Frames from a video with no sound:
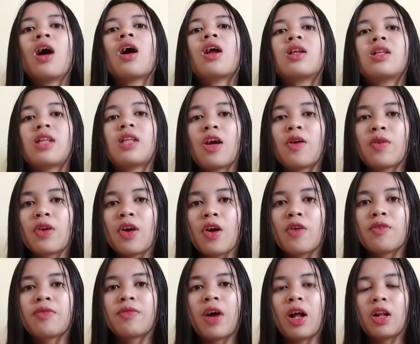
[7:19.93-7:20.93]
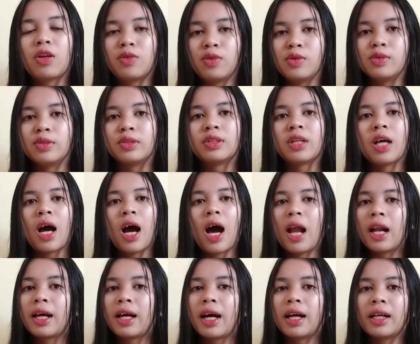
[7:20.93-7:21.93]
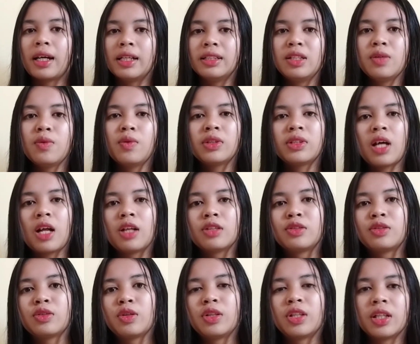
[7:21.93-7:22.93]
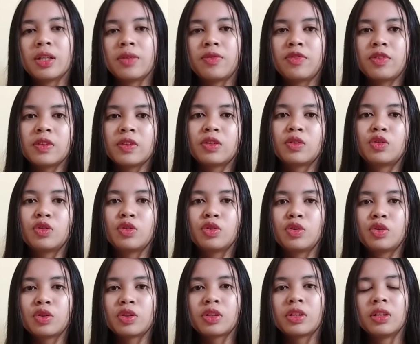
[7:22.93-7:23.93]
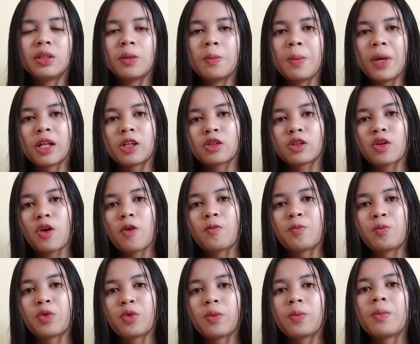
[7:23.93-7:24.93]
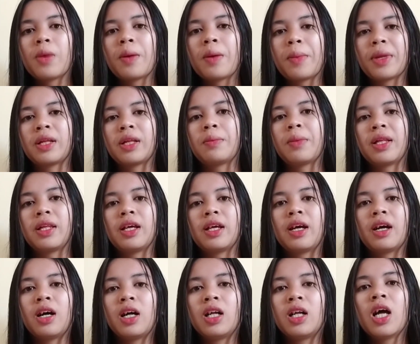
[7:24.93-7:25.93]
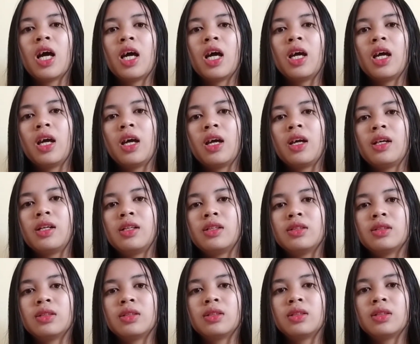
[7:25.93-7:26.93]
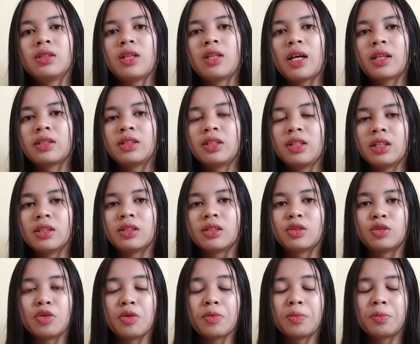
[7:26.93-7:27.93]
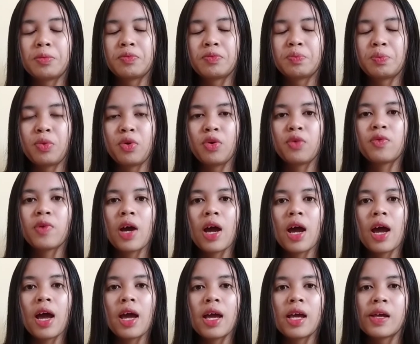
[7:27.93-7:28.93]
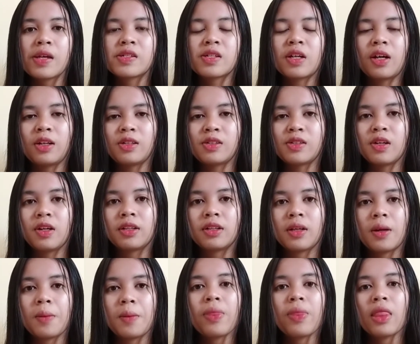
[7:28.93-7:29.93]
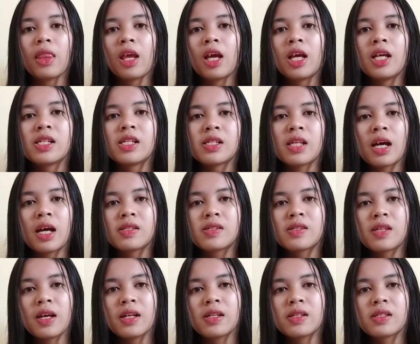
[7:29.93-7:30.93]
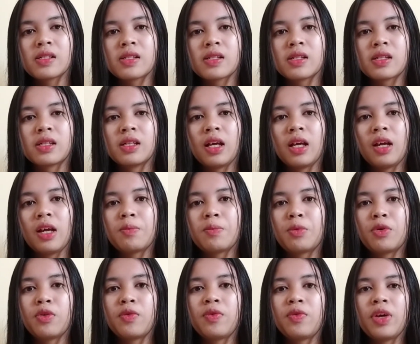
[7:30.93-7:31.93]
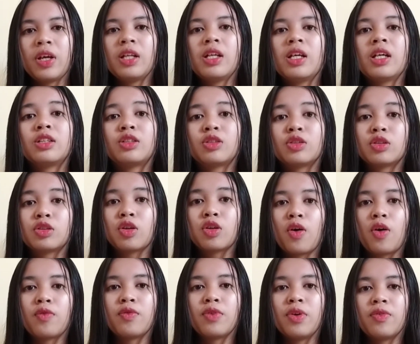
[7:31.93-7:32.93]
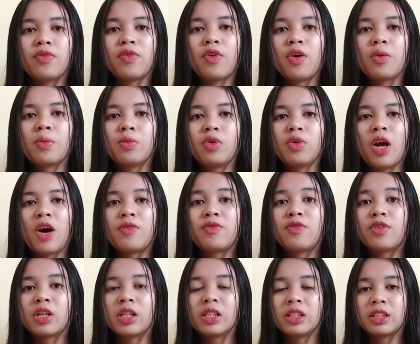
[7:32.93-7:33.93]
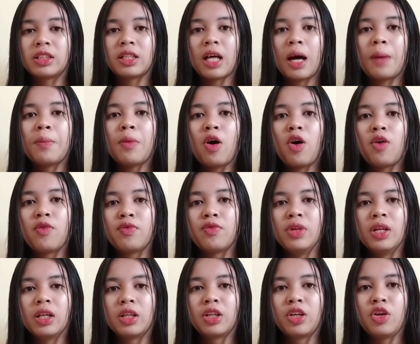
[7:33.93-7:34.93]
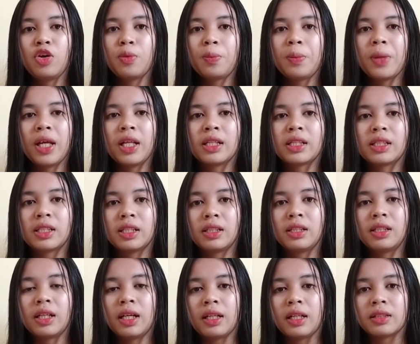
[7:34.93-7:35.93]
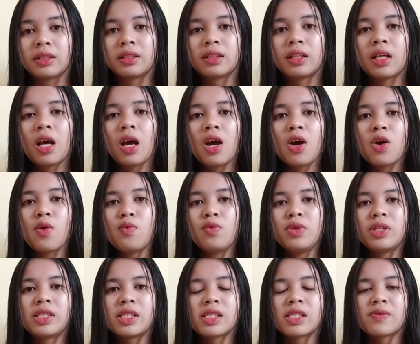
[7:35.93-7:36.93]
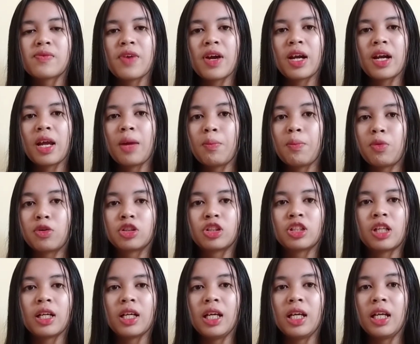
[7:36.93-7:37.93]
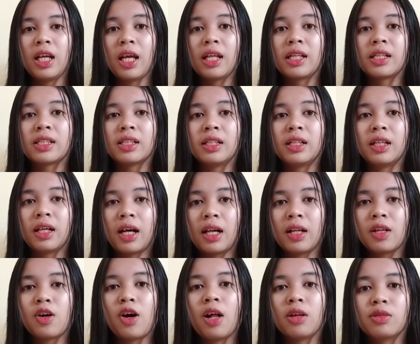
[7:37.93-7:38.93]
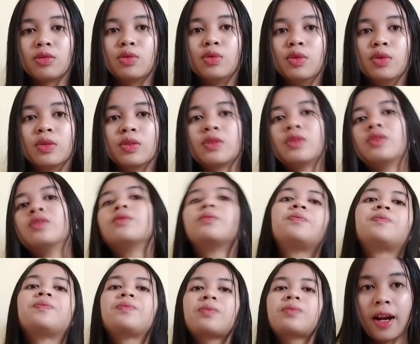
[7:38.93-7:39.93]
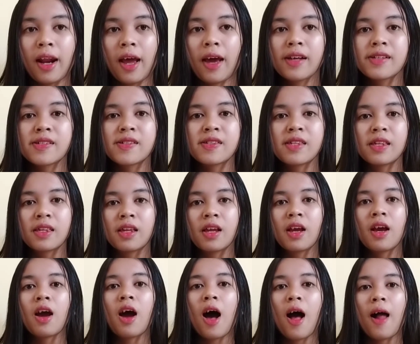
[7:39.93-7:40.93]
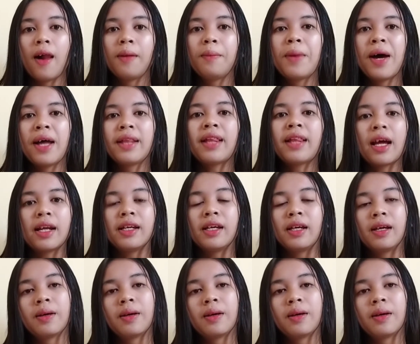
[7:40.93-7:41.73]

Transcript: theory of calculus. Al-Khwarizmi was also the first to use the method of proof by mathematical inductions to prove his result. He succeeded in proving the truth of the formula for the sum of the cube integrals, which is very important in integral calculus. Next, Al-Battani.